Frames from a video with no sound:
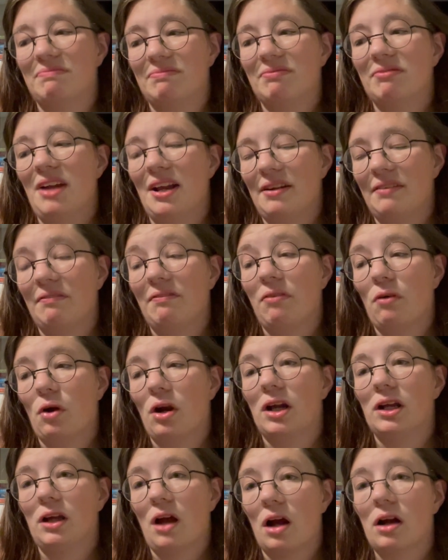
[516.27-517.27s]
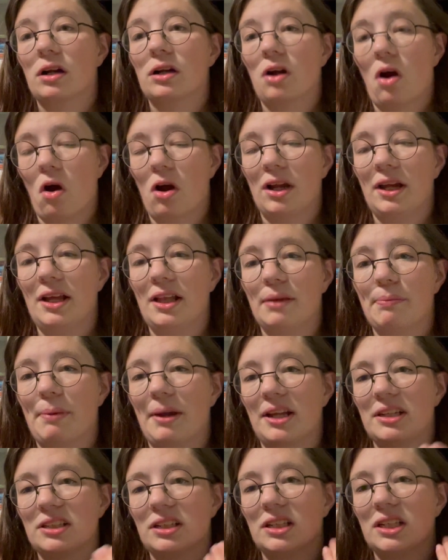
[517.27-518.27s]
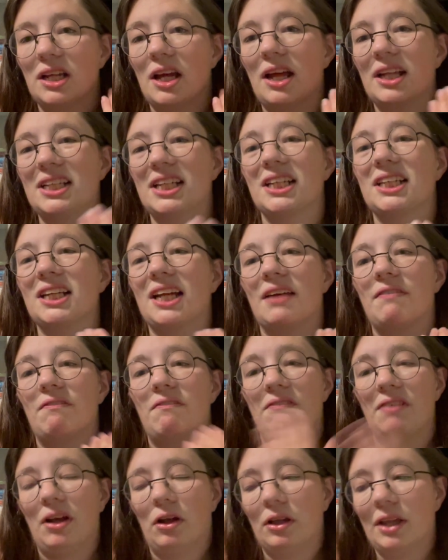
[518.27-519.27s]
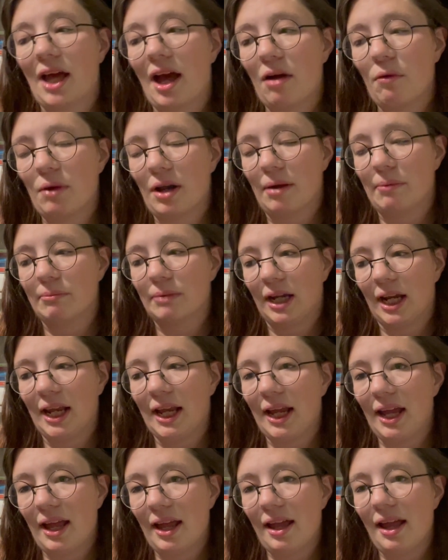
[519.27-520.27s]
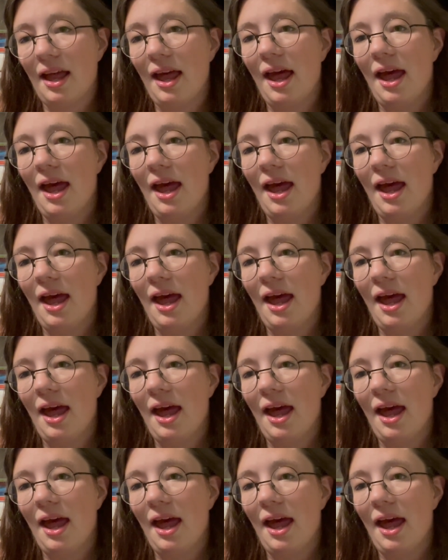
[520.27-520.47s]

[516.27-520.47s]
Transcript: written for a younger audience, but I just can feel that when I'm reading it,